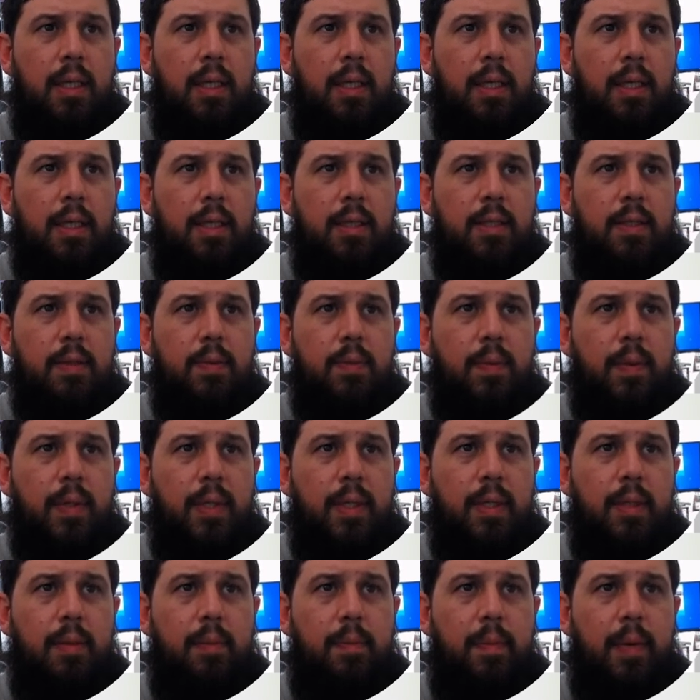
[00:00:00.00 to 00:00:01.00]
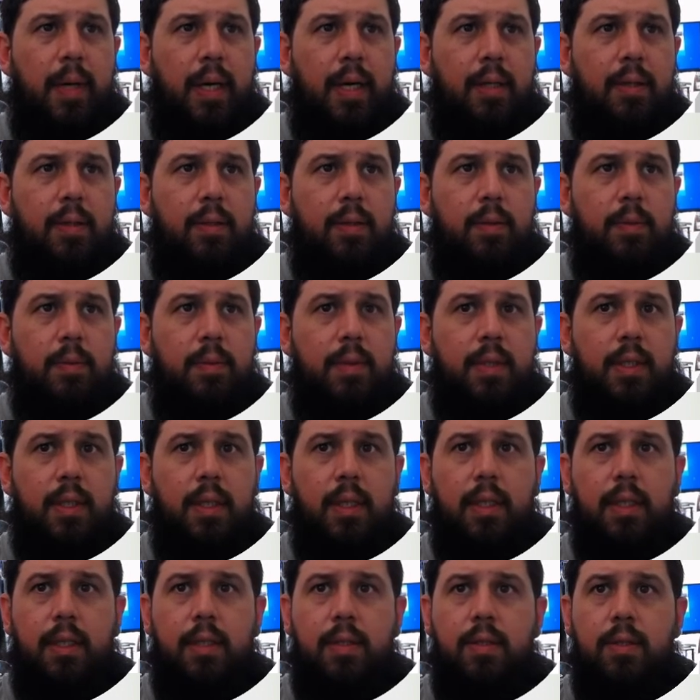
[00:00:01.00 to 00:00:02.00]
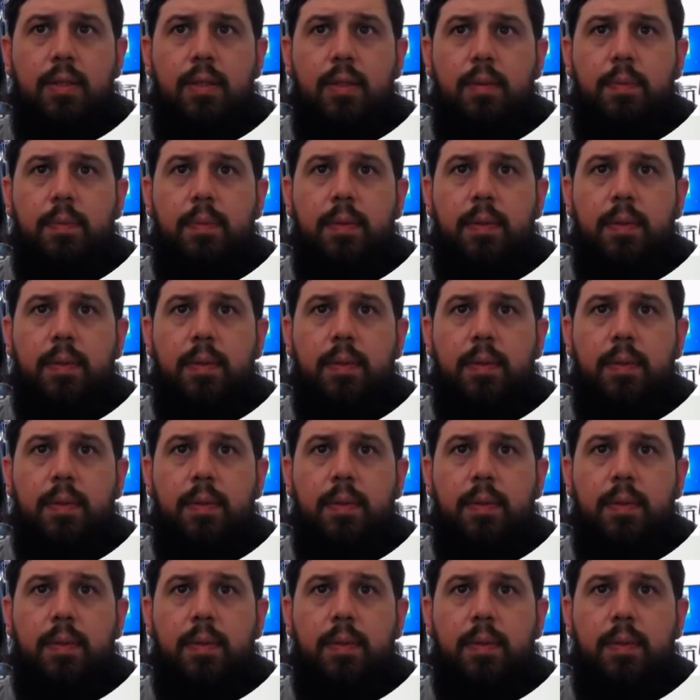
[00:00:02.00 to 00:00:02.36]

This is weird. The bathroom is like super